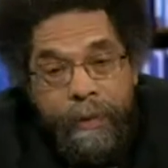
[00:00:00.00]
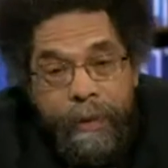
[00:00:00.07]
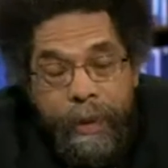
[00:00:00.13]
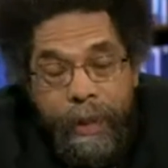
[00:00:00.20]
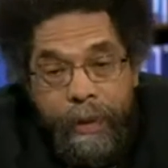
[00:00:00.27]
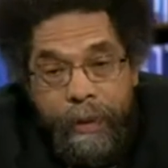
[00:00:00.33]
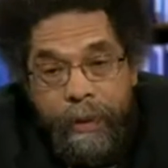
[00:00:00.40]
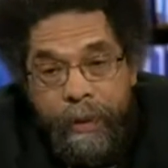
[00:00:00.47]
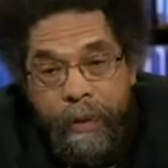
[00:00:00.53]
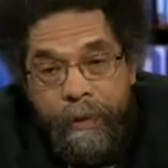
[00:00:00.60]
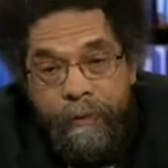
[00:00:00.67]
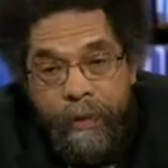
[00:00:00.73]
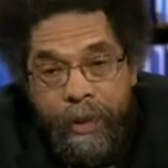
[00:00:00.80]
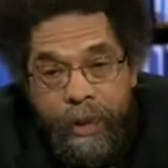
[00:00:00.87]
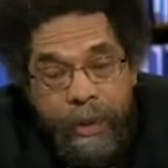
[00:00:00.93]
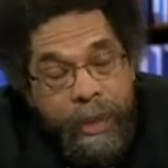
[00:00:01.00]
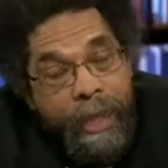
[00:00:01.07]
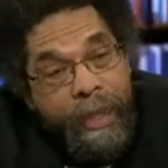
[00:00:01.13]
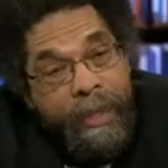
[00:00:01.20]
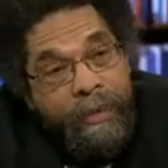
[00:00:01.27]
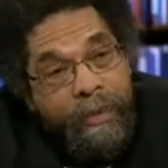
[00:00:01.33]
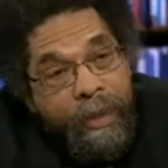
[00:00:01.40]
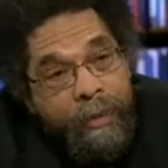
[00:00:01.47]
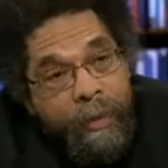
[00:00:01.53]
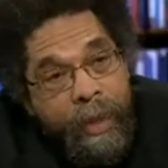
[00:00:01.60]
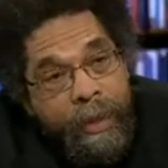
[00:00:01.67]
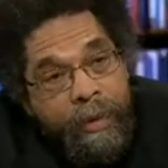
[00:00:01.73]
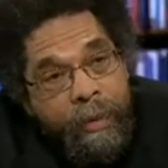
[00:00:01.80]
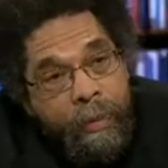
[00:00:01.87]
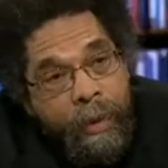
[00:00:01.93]
that the vicious legacy of
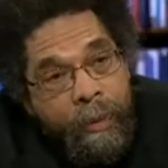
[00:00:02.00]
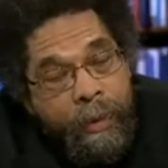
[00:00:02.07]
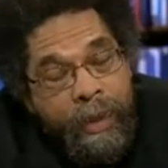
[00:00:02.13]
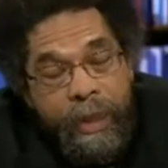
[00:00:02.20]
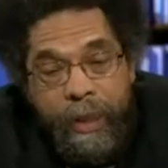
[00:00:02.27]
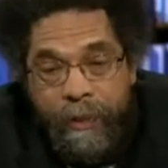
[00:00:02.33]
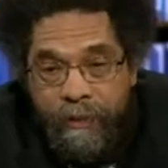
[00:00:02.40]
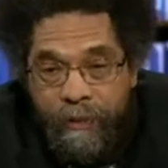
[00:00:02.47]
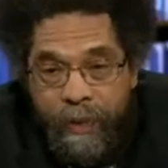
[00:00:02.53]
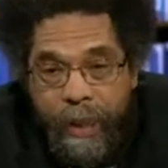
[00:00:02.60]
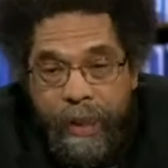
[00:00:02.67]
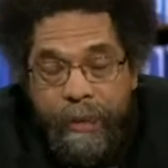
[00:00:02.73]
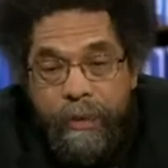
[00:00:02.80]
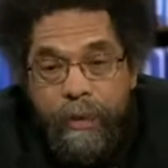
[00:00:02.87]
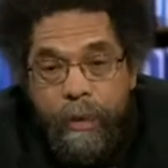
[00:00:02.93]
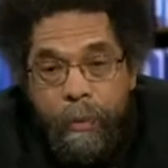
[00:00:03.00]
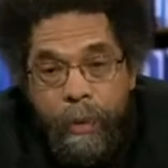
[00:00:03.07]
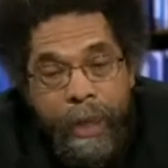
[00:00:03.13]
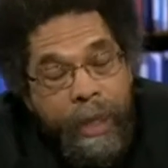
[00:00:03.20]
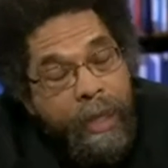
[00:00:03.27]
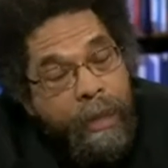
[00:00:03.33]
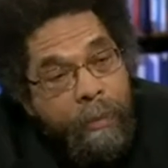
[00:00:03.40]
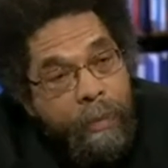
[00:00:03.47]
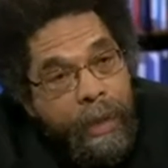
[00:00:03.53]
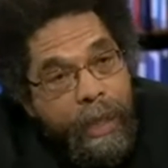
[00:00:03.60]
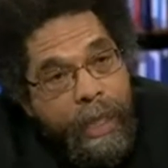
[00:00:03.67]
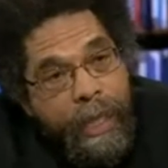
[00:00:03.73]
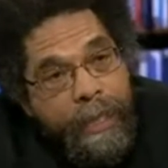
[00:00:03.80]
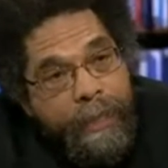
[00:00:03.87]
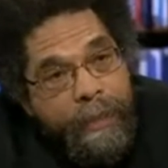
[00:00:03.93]
white supremacy affects the black upper
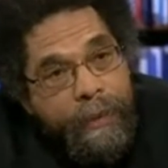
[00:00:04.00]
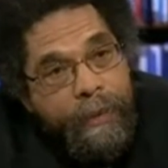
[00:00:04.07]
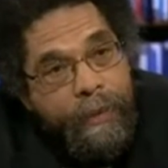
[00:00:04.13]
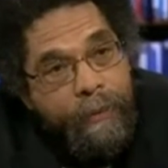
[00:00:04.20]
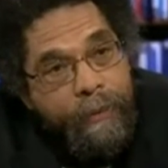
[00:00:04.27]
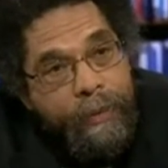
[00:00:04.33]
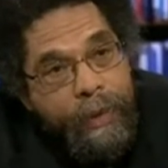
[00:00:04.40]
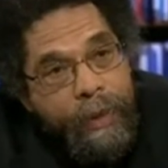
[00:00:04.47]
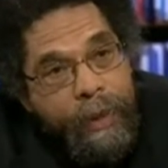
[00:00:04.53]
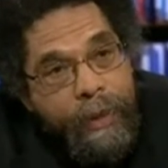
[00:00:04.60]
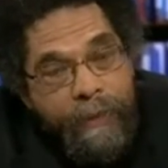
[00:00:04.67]
classes. It